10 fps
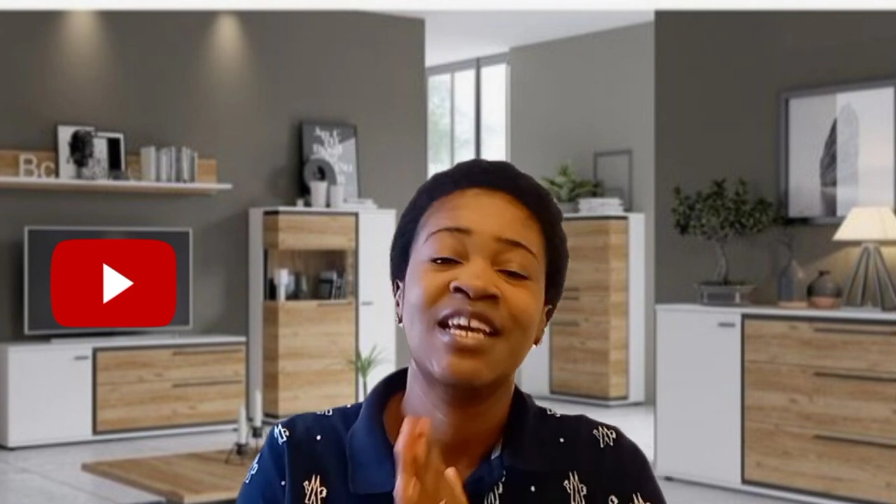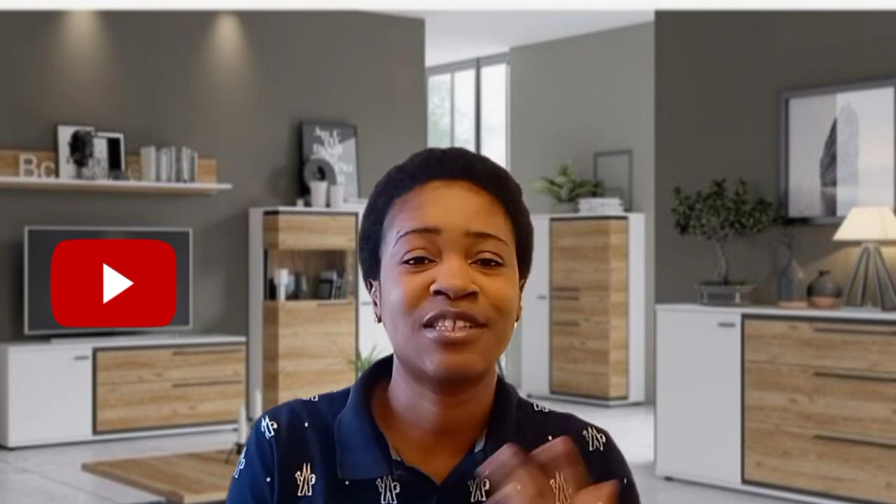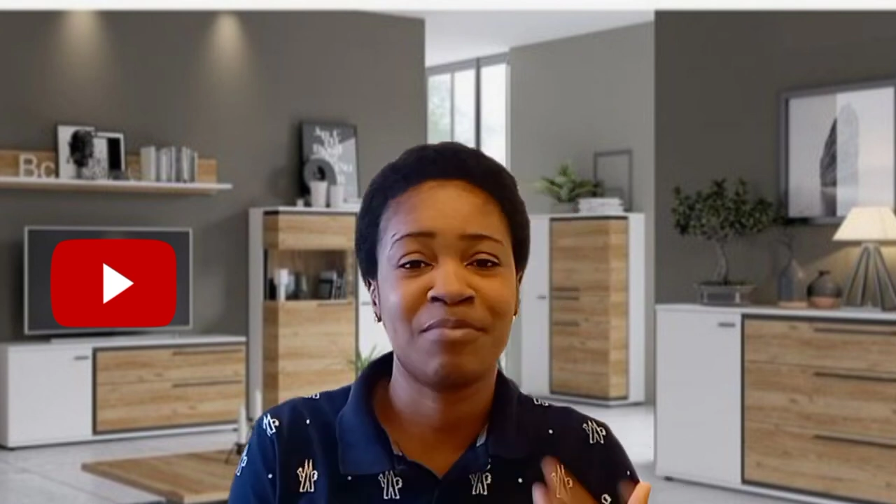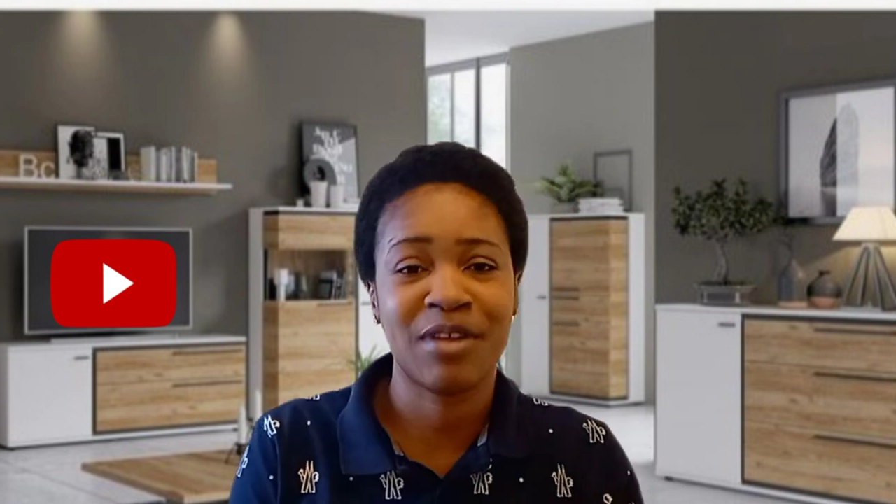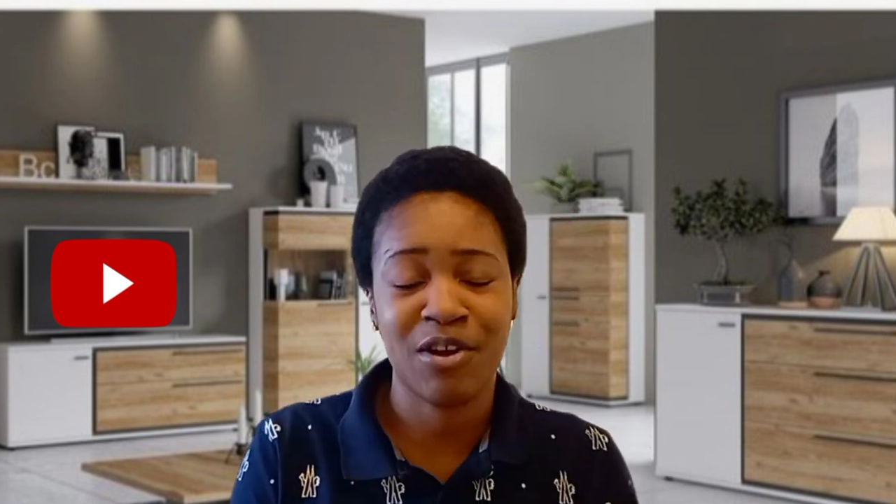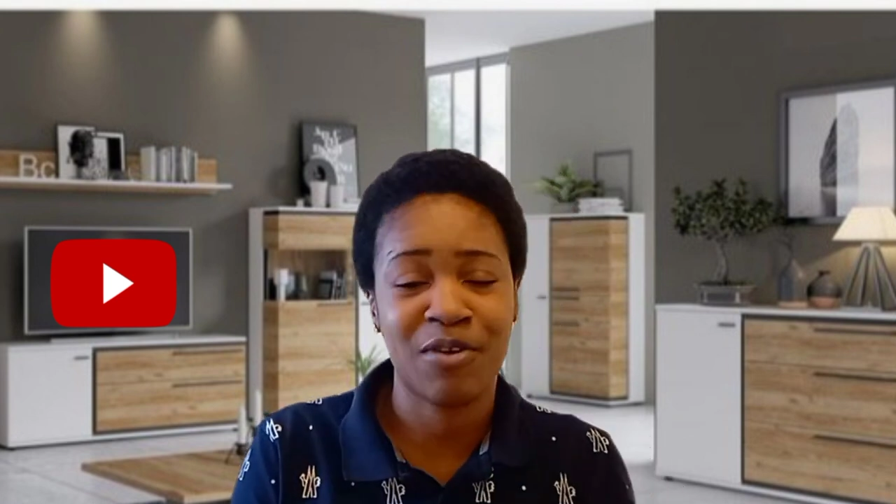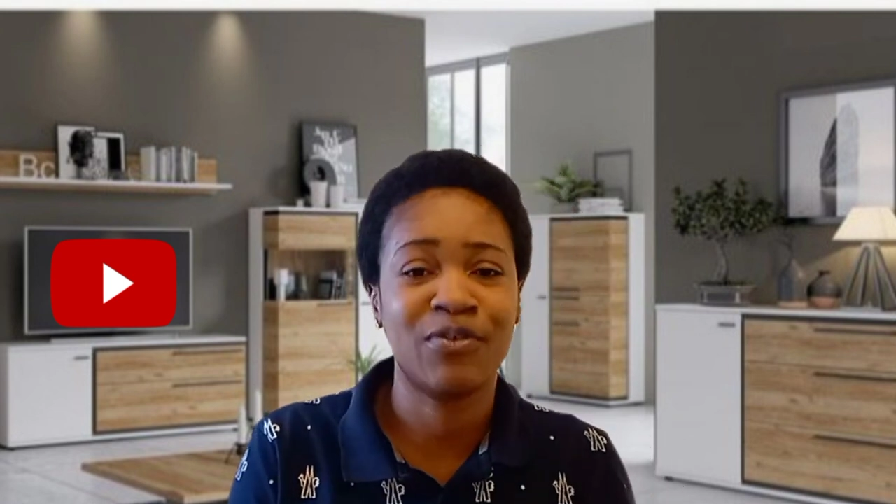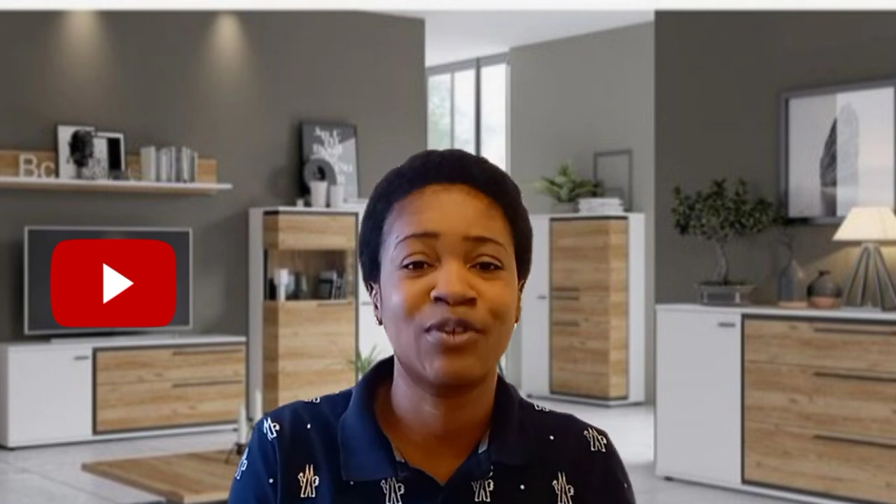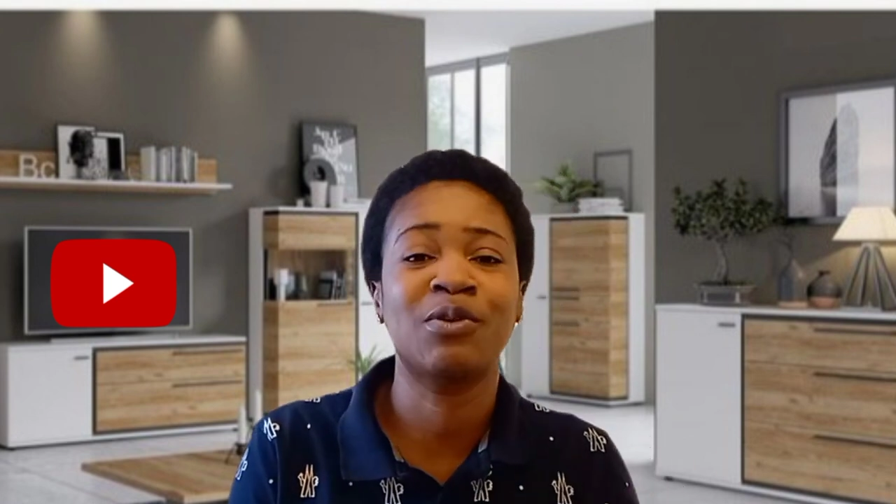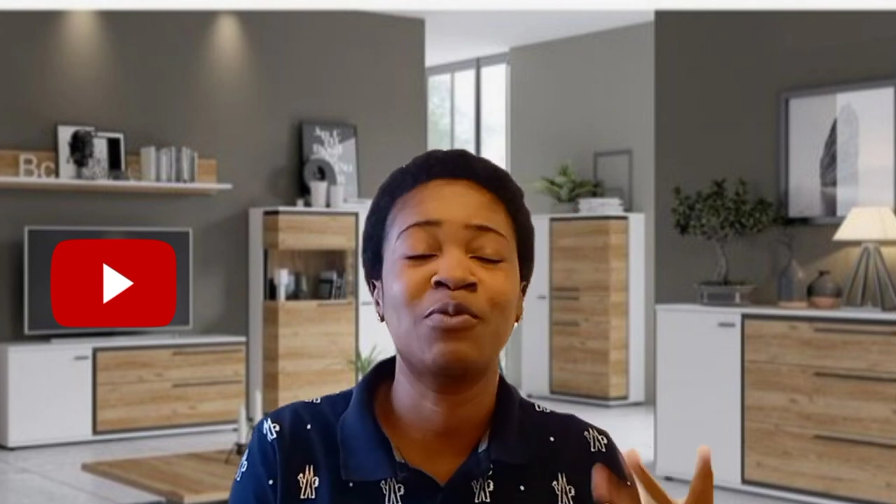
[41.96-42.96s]
So many of
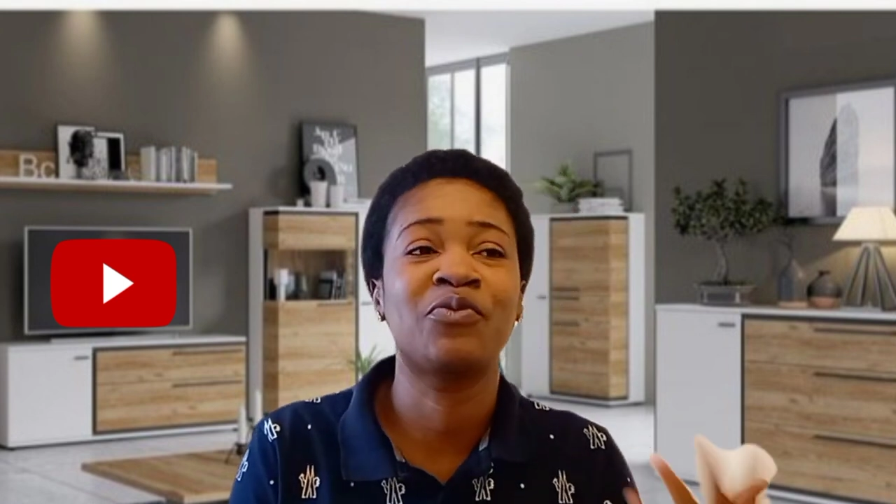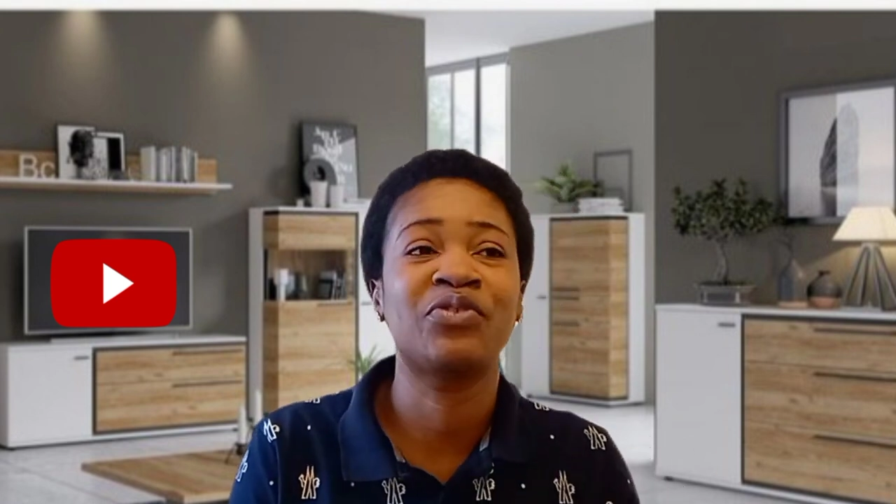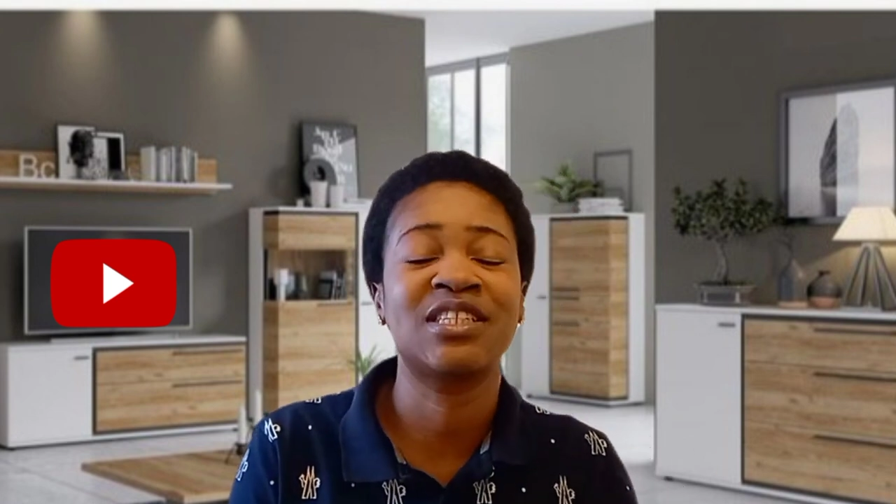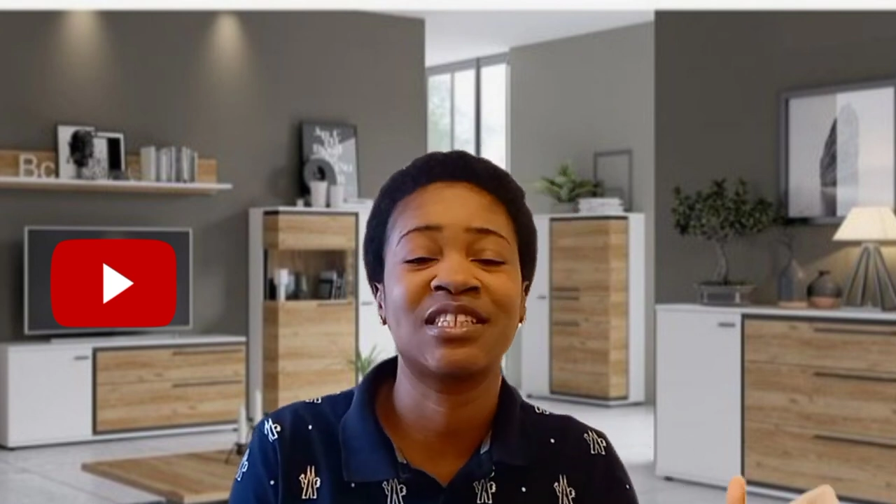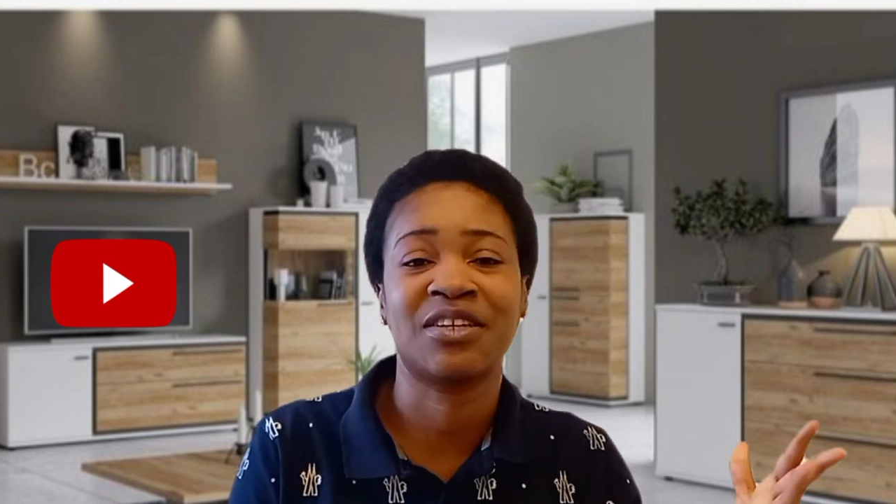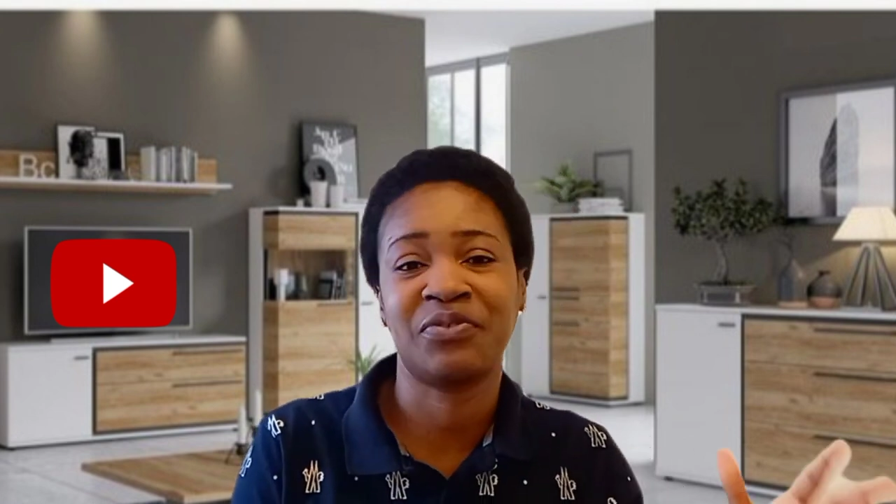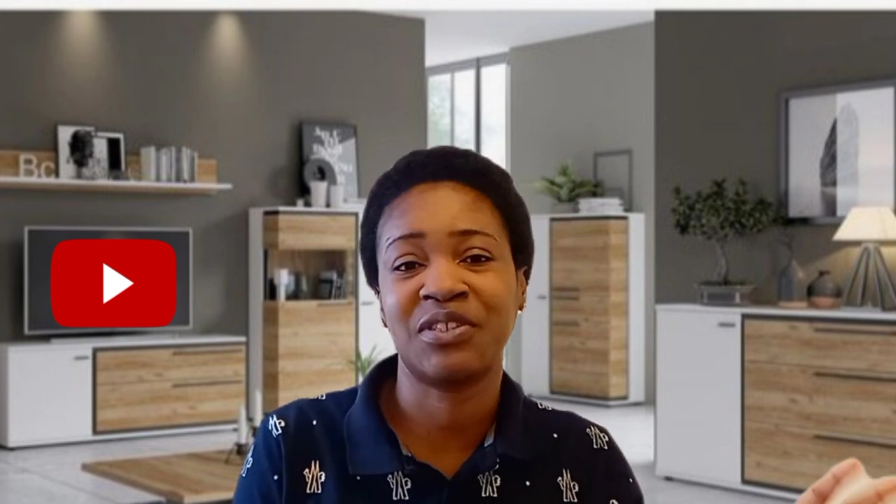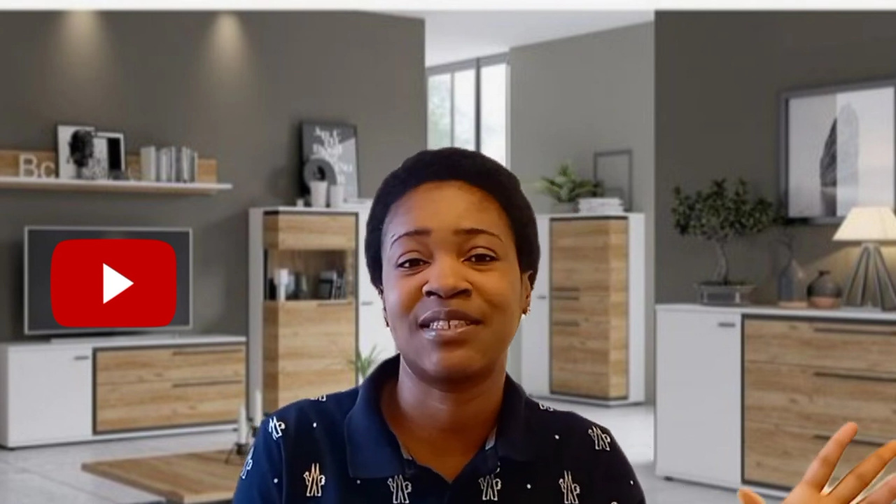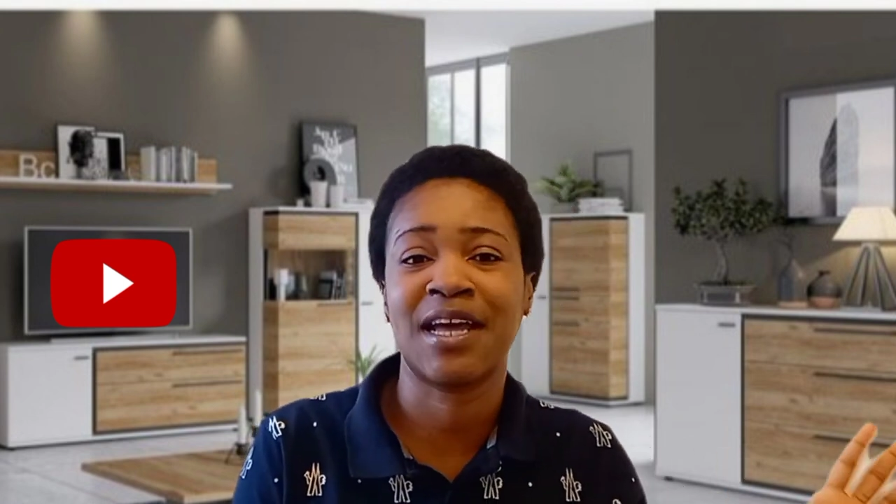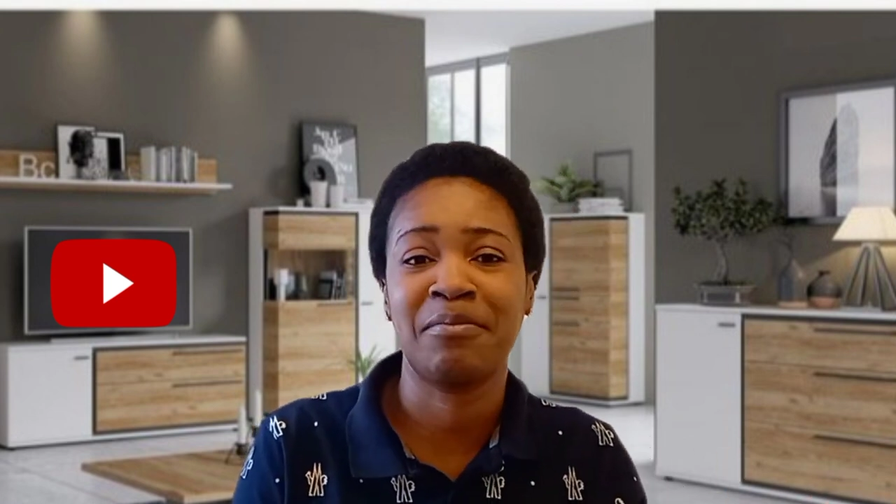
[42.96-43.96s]
us, when we visit a
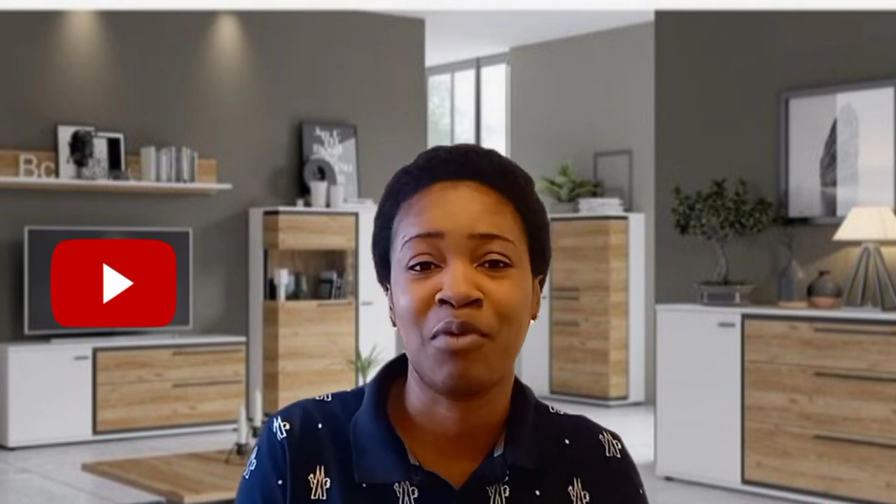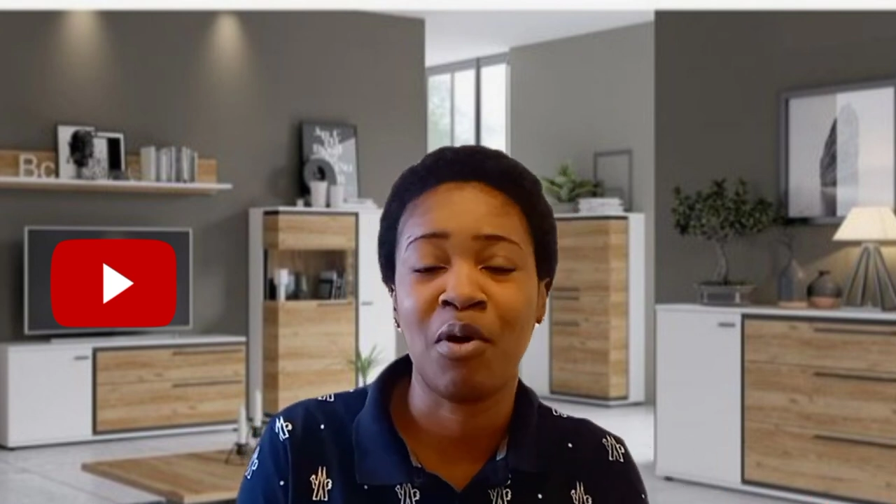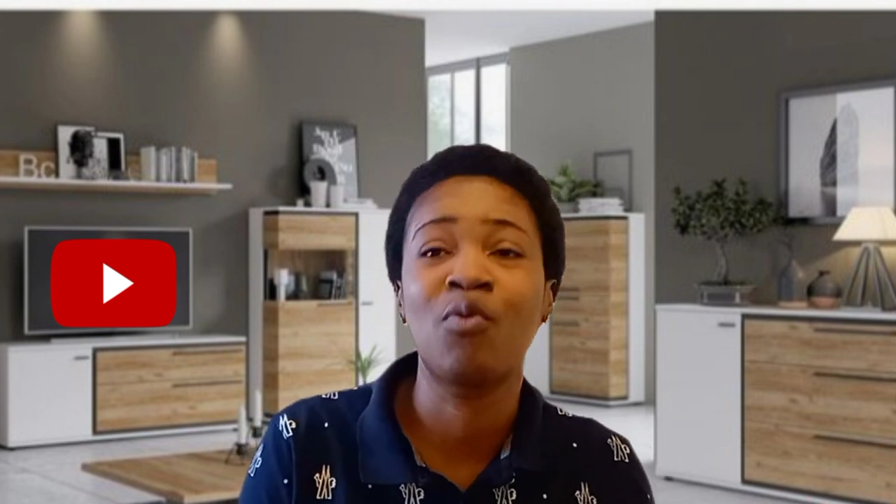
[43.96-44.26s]
first time mom,